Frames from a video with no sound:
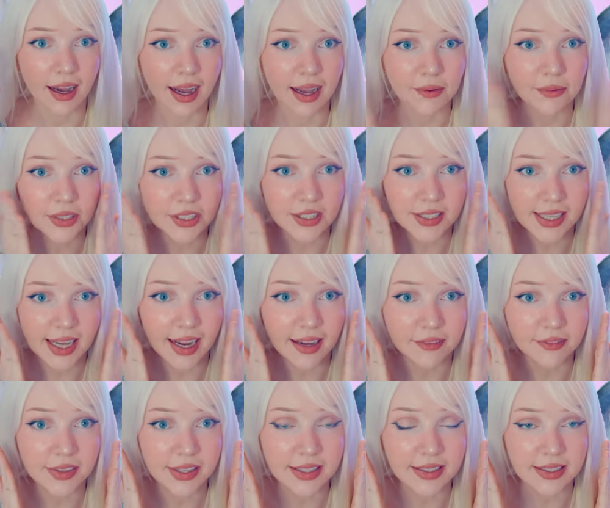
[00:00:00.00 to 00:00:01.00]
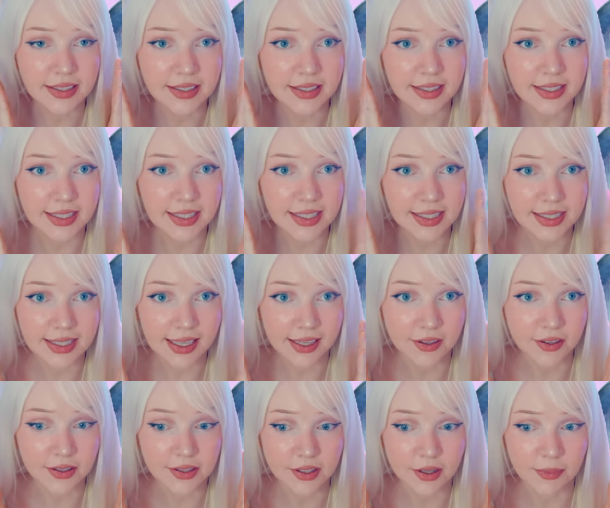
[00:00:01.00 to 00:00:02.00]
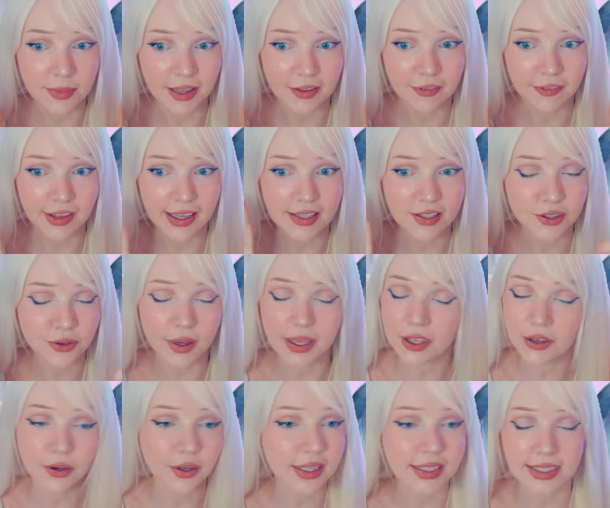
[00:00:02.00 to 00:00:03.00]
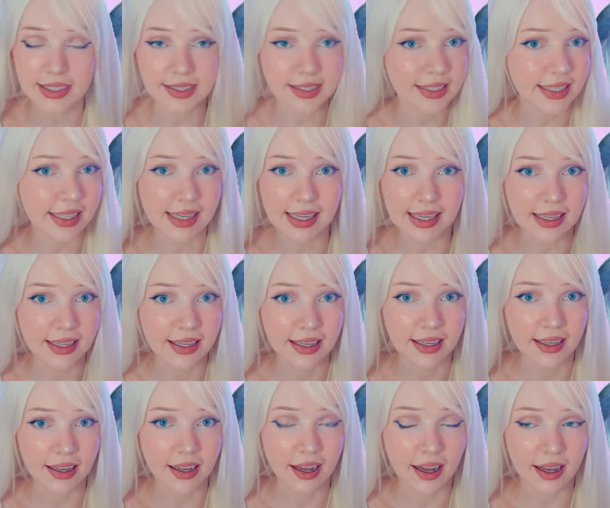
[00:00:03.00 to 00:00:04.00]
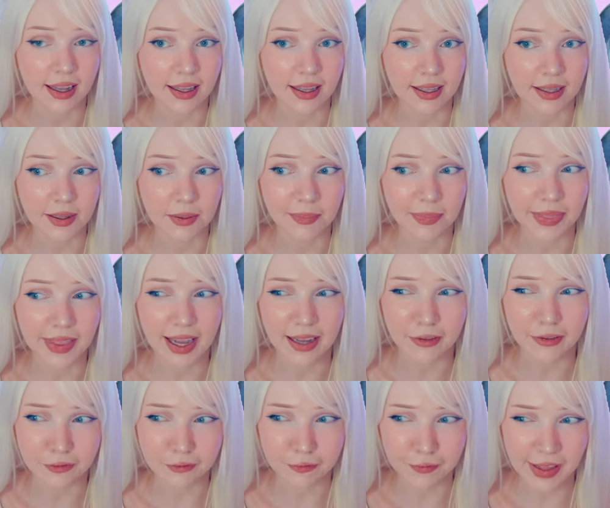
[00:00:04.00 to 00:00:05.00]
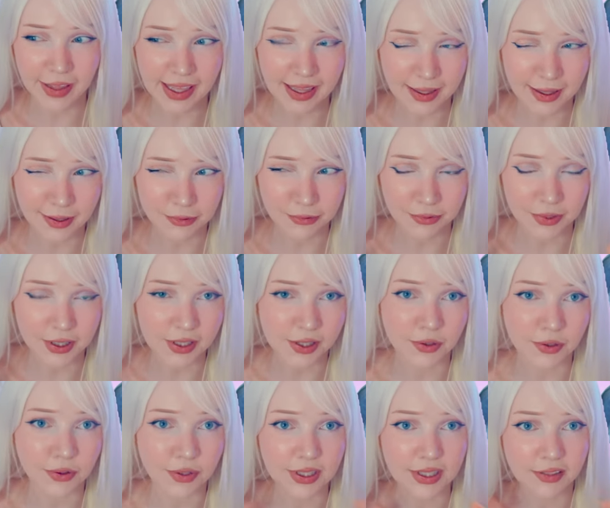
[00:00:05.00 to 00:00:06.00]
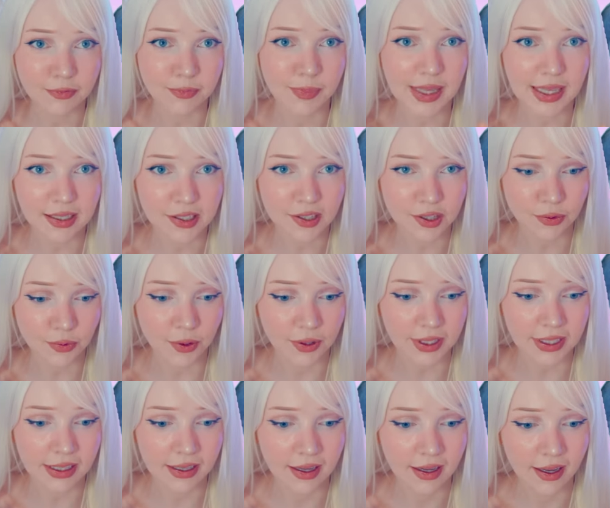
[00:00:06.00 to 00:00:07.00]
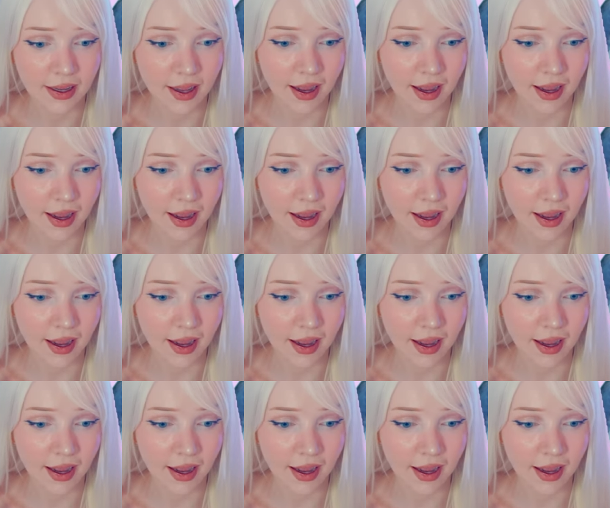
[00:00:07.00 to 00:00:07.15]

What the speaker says: I would just have these stickers on my face. So I couldn't see that fake results of being swollen.